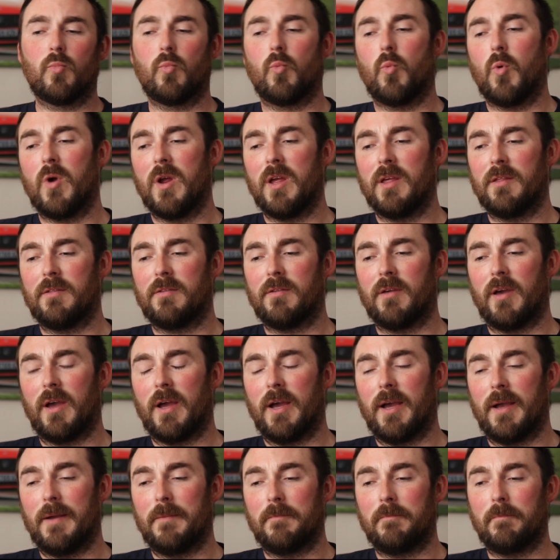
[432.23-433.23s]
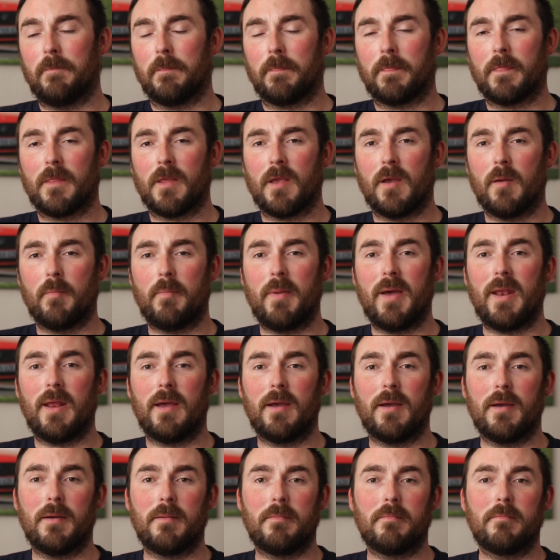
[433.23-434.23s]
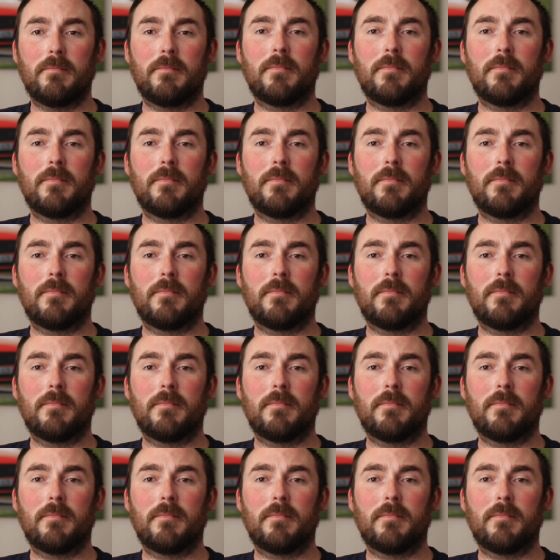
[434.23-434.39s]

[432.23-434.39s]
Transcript: with a better